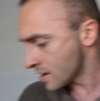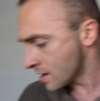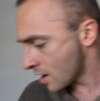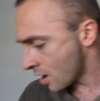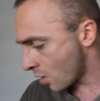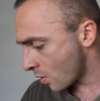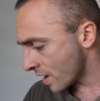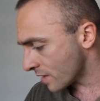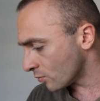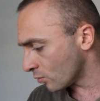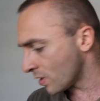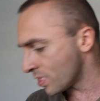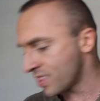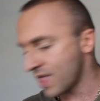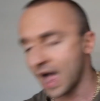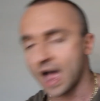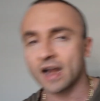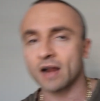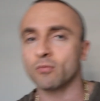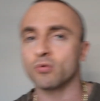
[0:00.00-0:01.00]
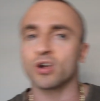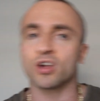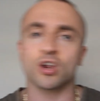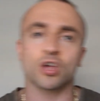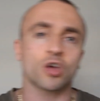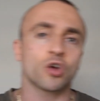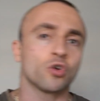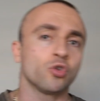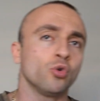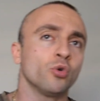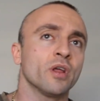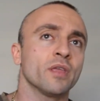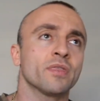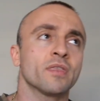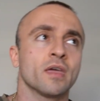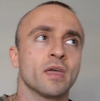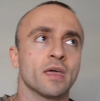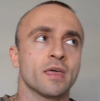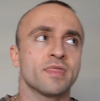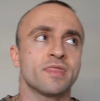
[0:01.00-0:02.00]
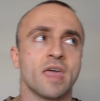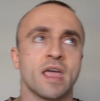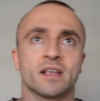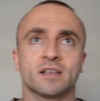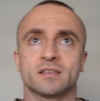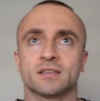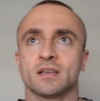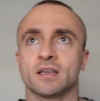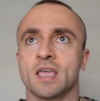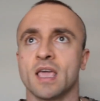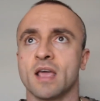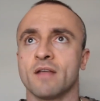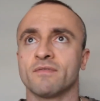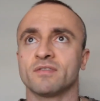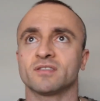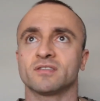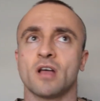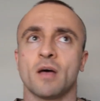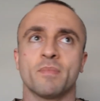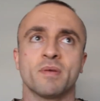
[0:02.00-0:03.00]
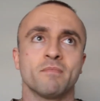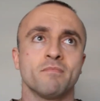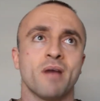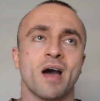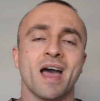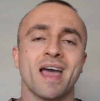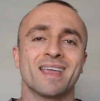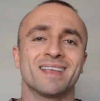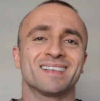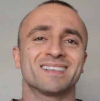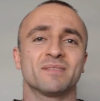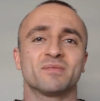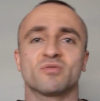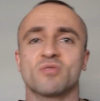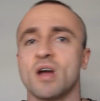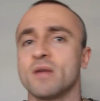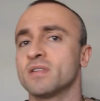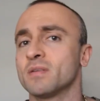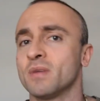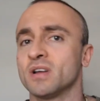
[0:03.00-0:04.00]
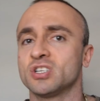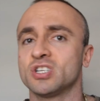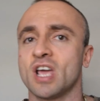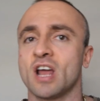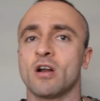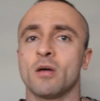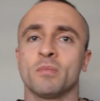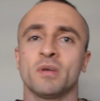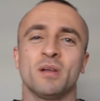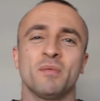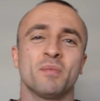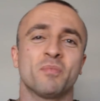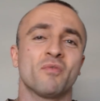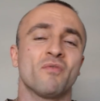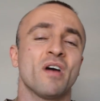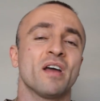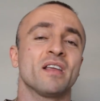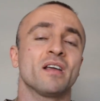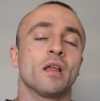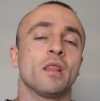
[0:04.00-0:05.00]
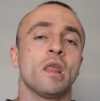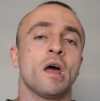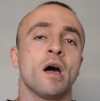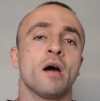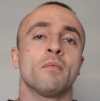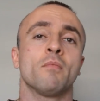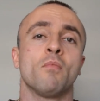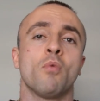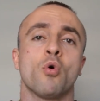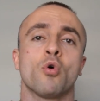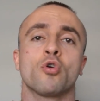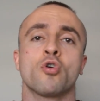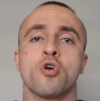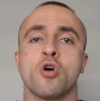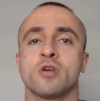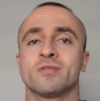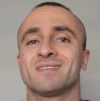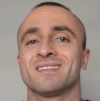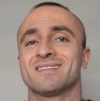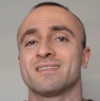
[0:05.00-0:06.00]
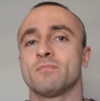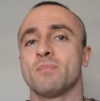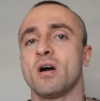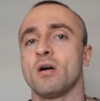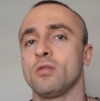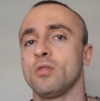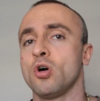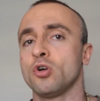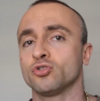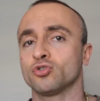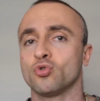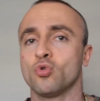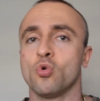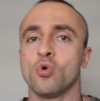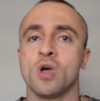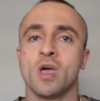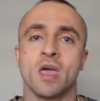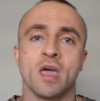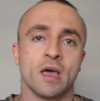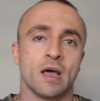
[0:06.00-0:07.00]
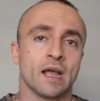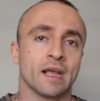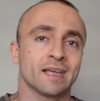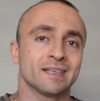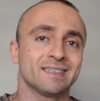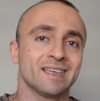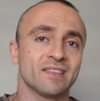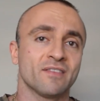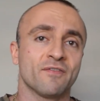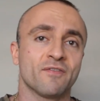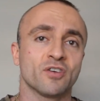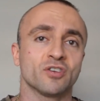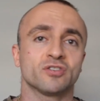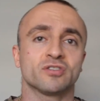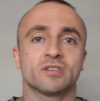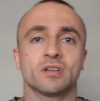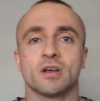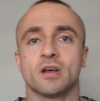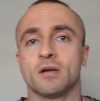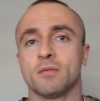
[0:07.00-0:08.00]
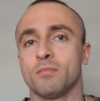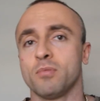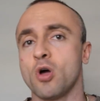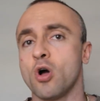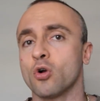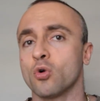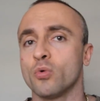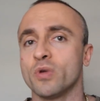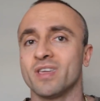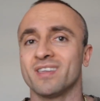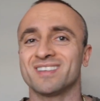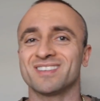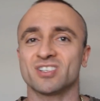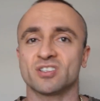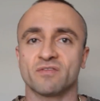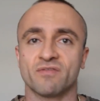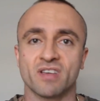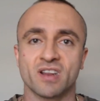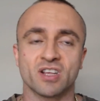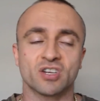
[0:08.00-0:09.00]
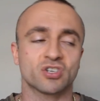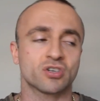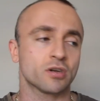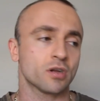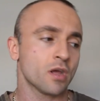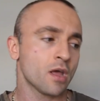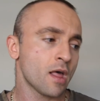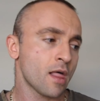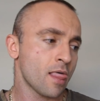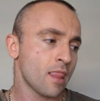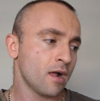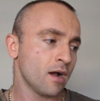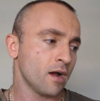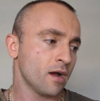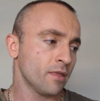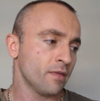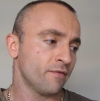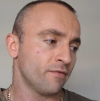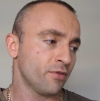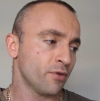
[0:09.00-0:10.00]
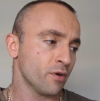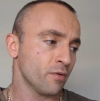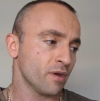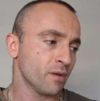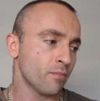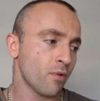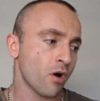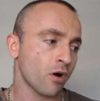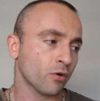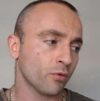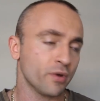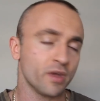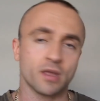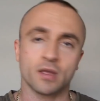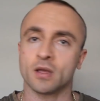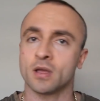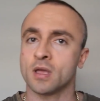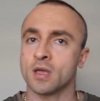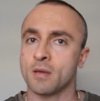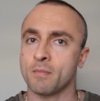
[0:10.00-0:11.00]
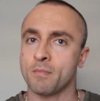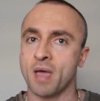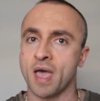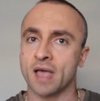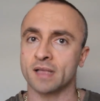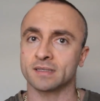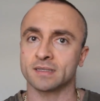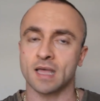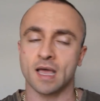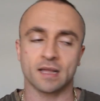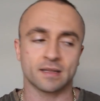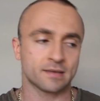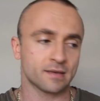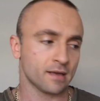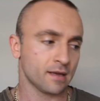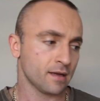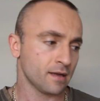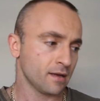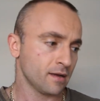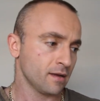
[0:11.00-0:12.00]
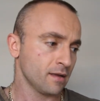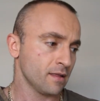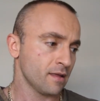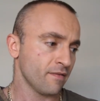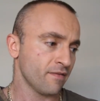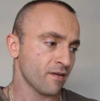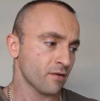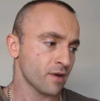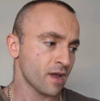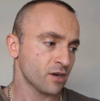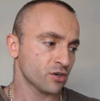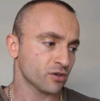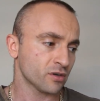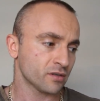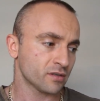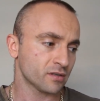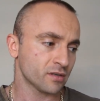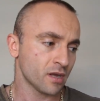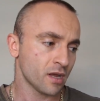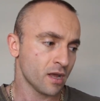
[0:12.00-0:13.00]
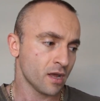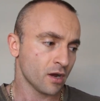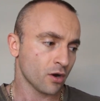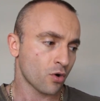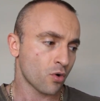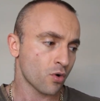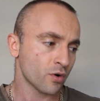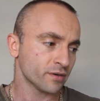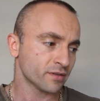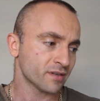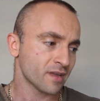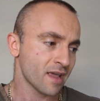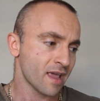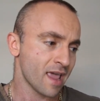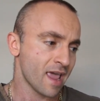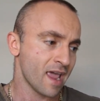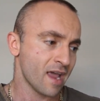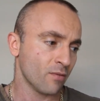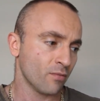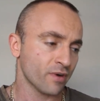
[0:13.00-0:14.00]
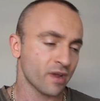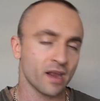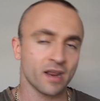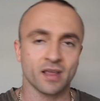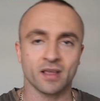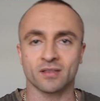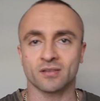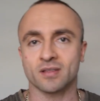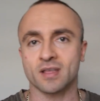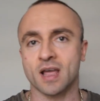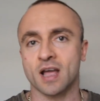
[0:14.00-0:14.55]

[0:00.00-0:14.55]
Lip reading: All right, with that, we're going to conclude it. Thanks again for stopping by. Subscribe to my channel. I'm going to be providing a lot more content about law school. Like I said, the first block week just finished, the 3-week block week. Past that, the foundations course, and we're getting into the